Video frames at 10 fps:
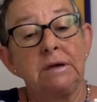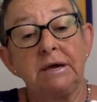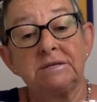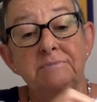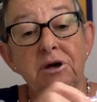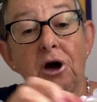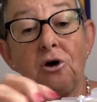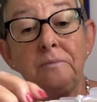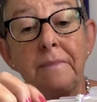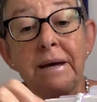It's my
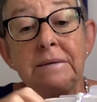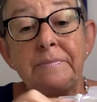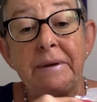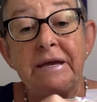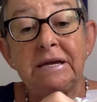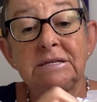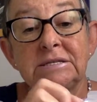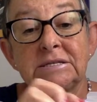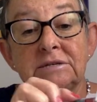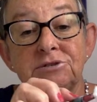homemade
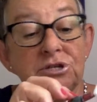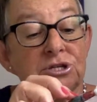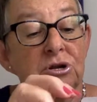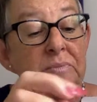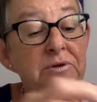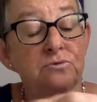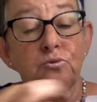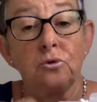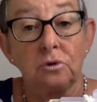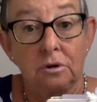beads, just on a bit of
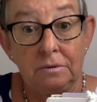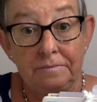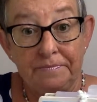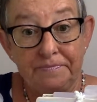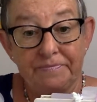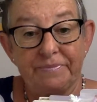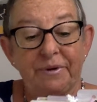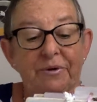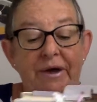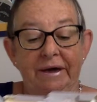wool.
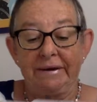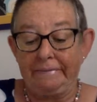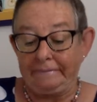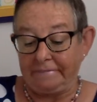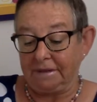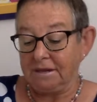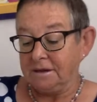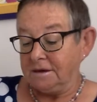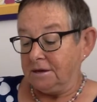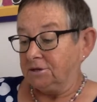Okay.
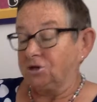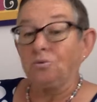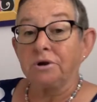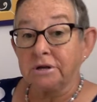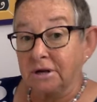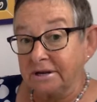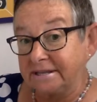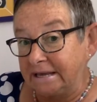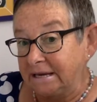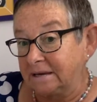So what did I
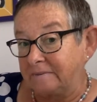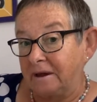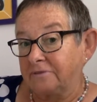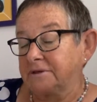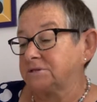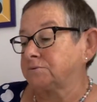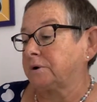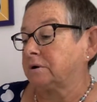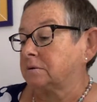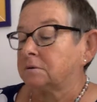think about this one?